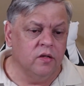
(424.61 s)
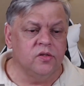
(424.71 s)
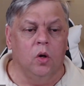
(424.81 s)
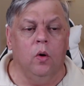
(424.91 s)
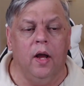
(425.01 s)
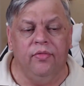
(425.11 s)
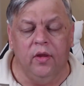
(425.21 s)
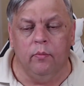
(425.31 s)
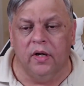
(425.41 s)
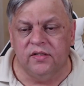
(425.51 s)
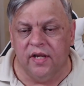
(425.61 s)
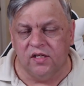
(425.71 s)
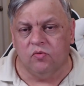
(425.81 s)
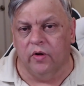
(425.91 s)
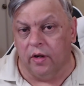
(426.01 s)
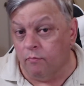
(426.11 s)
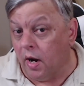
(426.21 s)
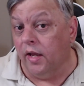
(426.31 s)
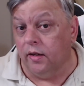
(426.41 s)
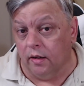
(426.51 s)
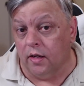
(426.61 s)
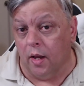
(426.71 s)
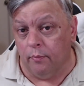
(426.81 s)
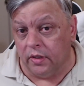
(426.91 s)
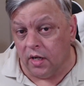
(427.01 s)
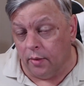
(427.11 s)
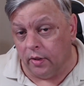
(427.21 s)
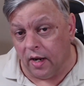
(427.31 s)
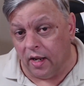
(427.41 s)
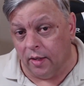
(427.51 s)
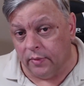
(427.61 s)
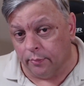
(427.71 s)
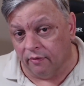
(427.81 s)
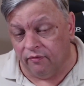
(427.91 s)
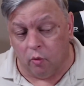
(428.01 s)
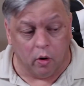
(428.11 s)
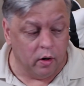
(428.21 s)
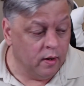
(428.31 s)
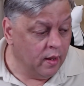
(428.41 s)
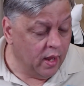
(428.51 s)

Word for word: So I think my test rig might end up becoming I am number 4,